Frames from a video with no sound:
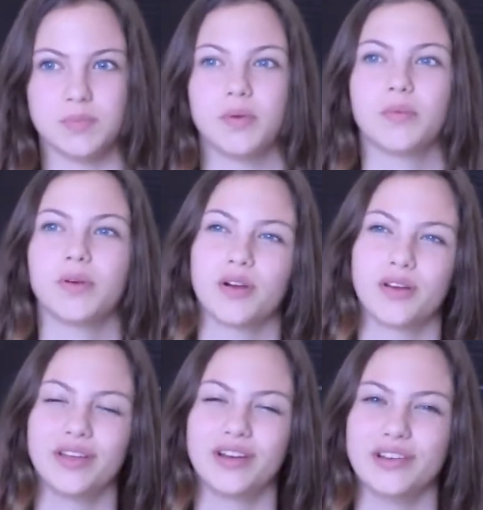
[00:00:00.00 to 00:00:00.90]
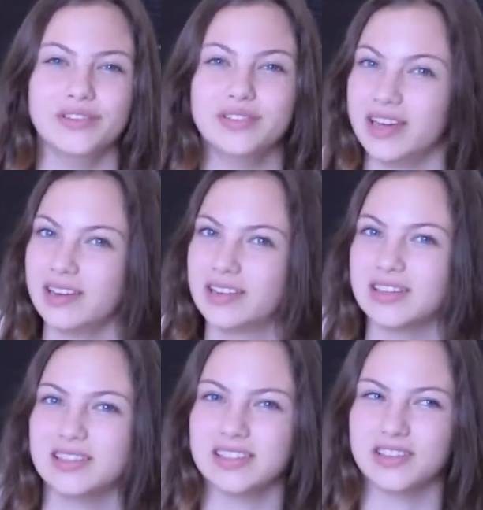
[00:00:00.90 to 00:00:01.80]
But earlier you did
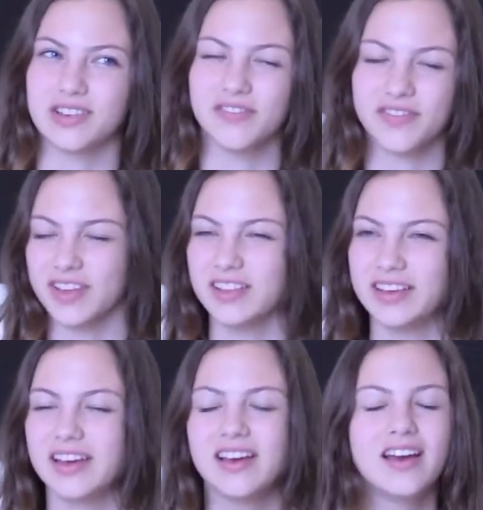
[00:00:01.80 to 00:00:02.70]
because you can feel it.